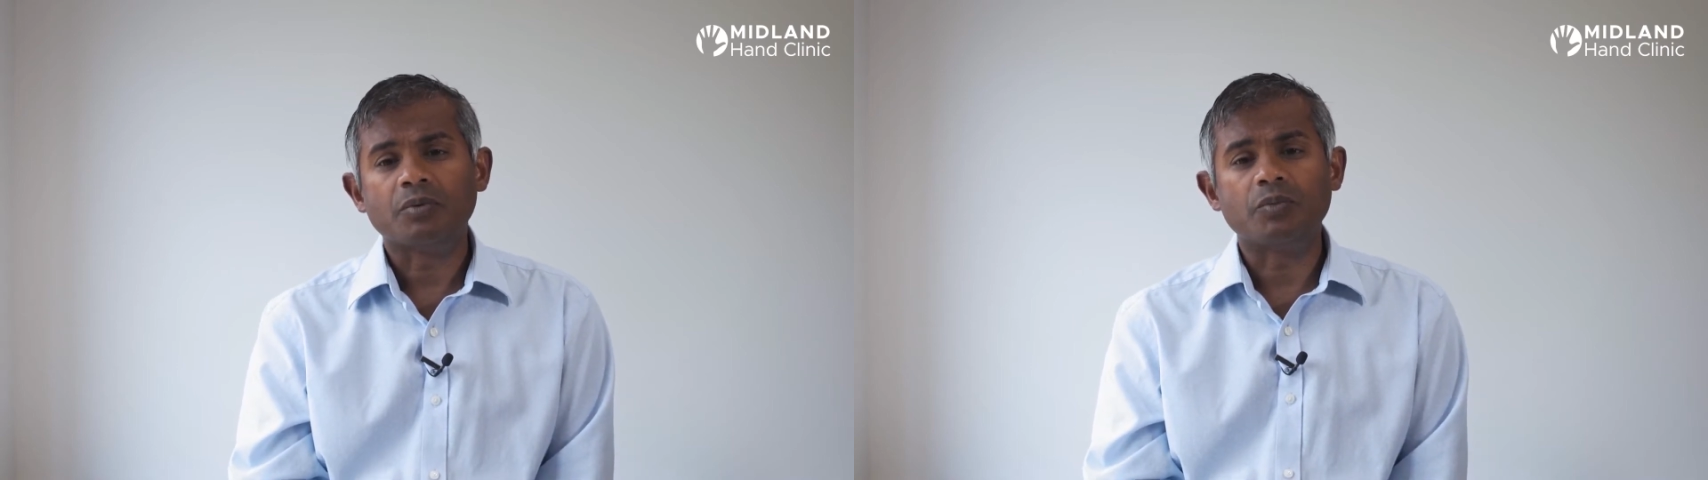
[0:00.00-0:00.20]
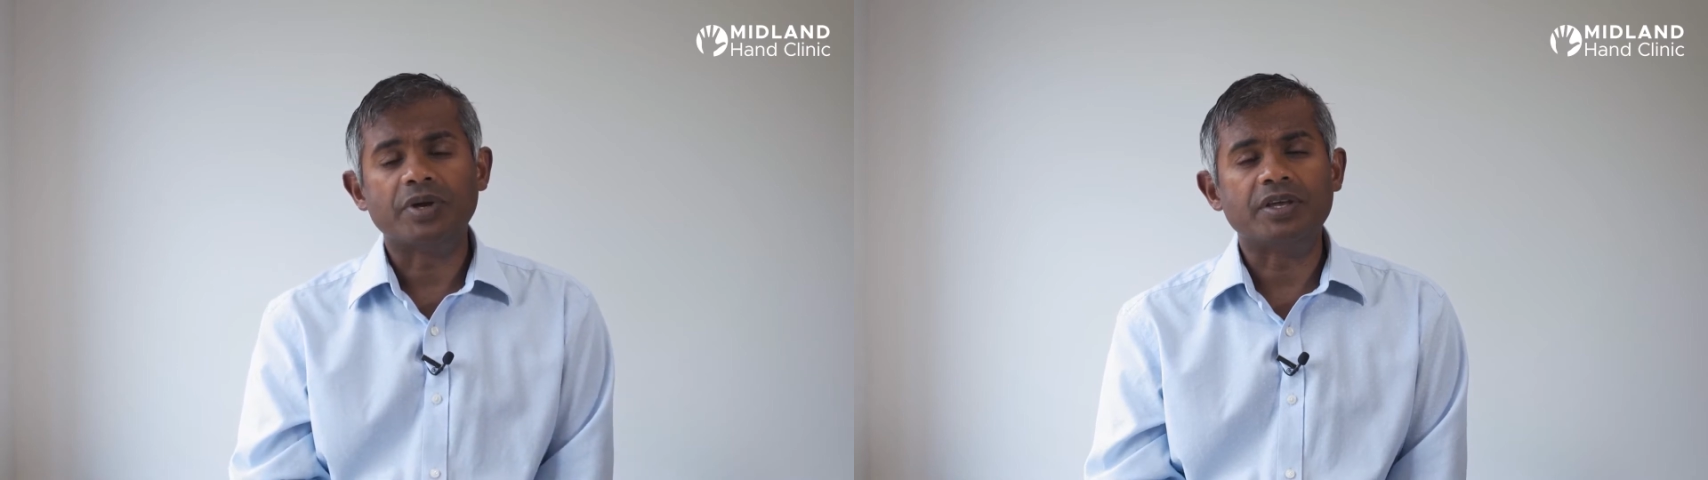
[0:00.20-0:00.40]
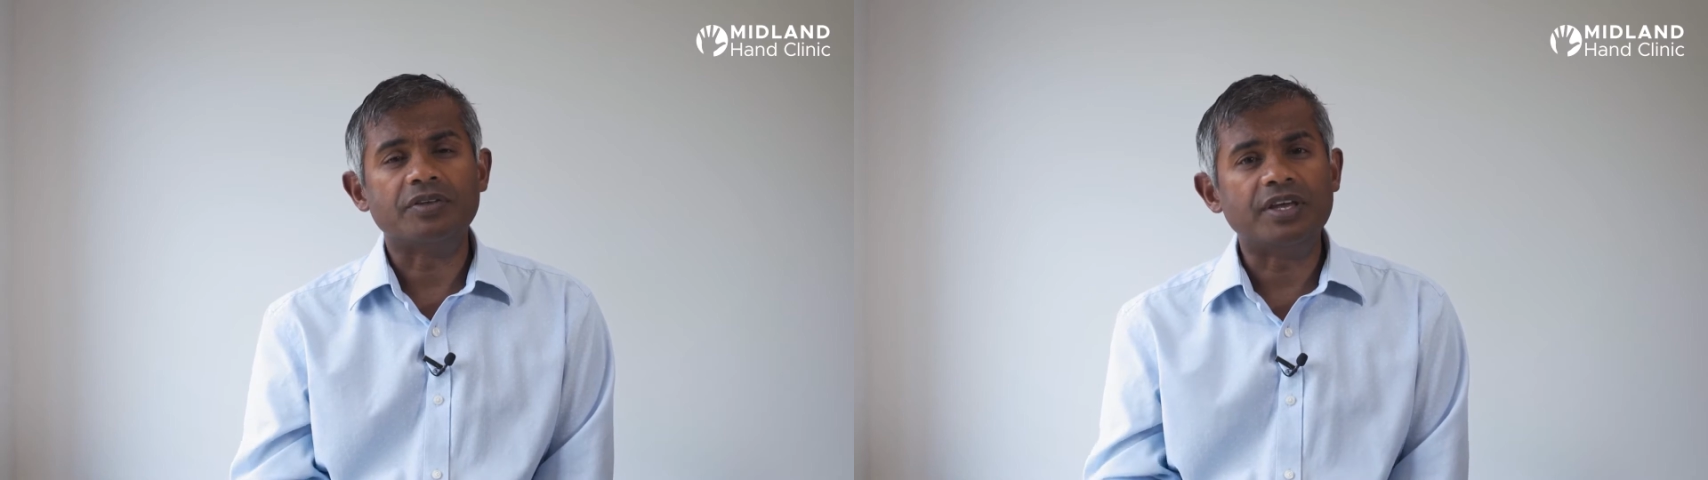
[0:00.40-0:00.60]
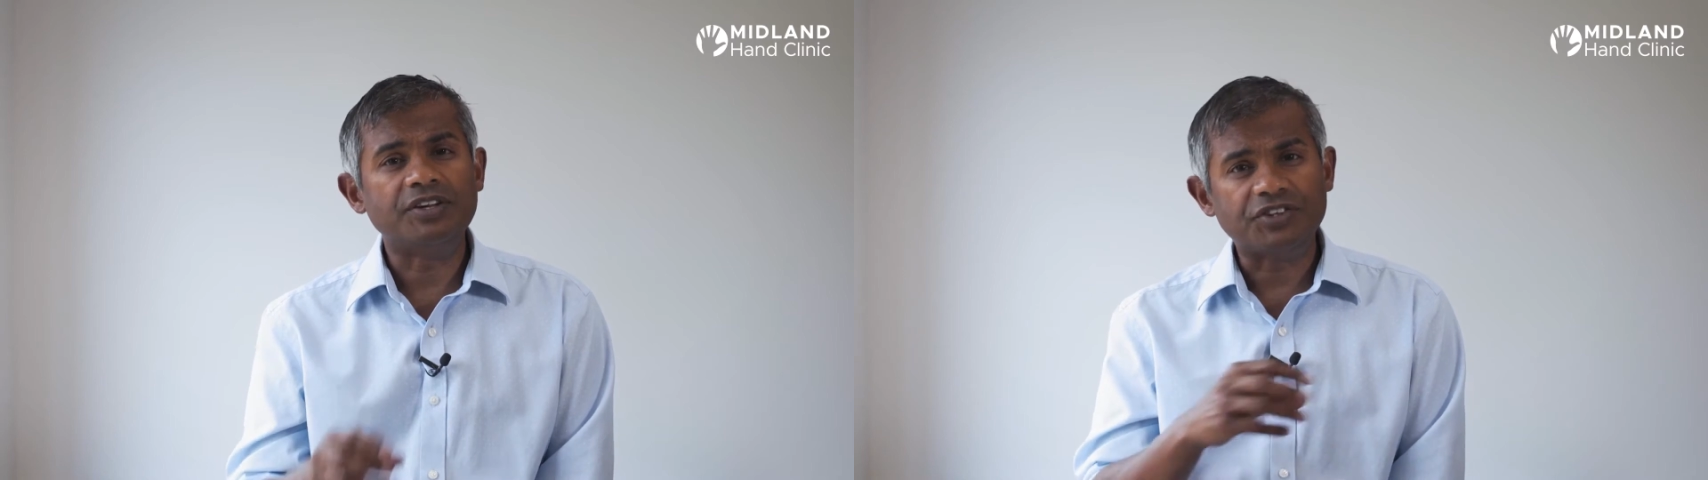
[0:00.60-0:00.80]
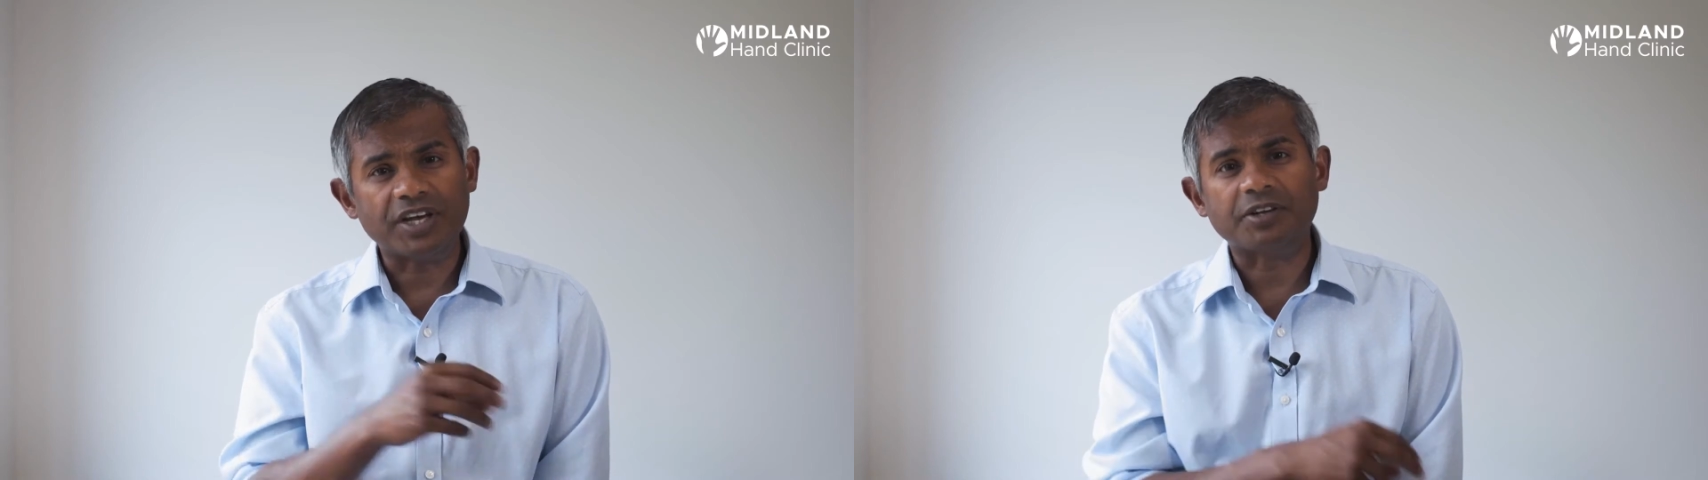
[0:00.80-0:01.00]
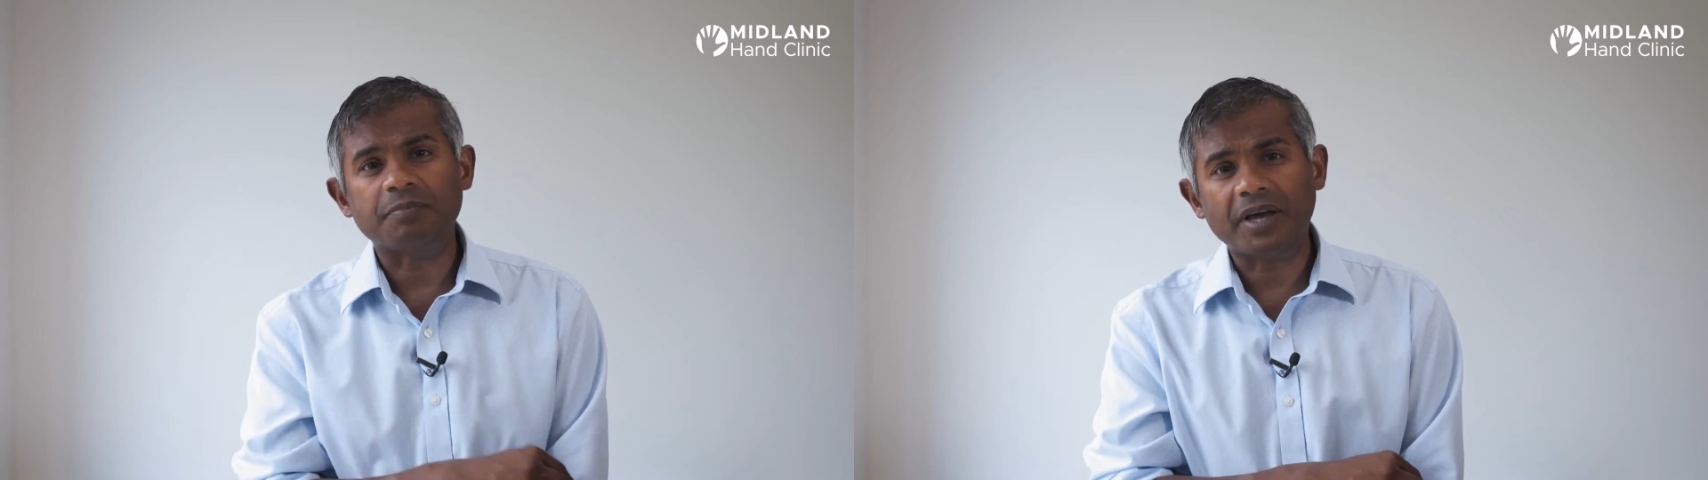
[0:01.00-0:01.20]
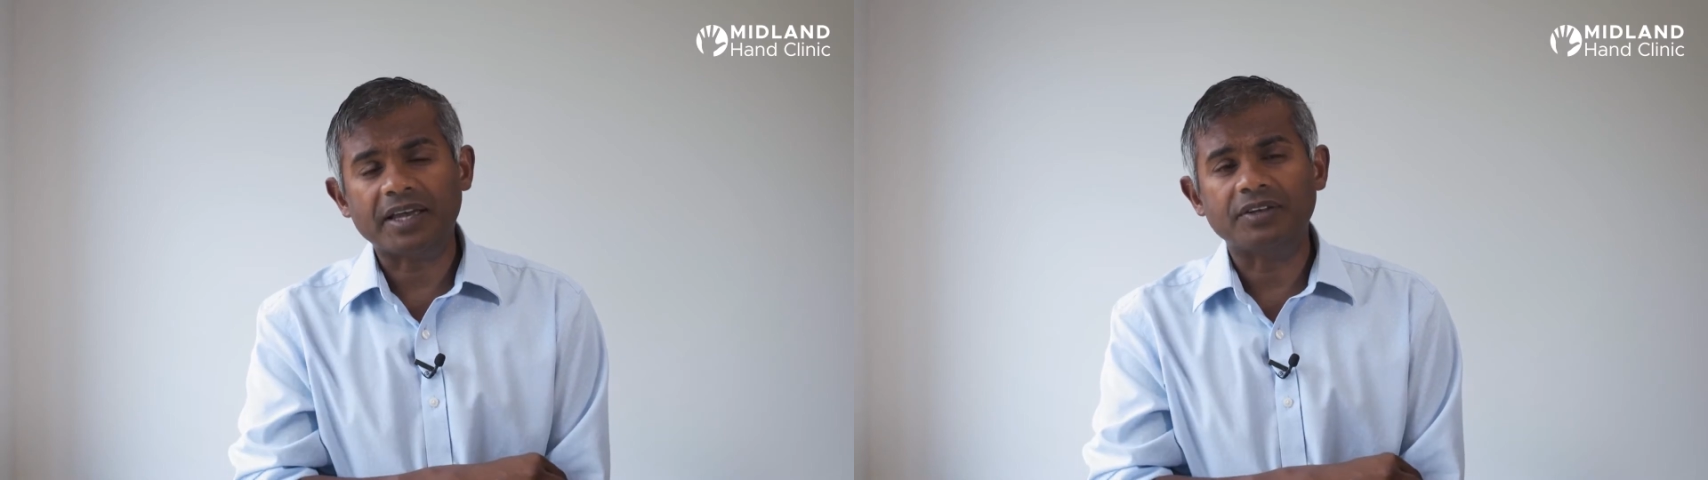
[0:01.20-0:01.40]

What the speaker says: we inject back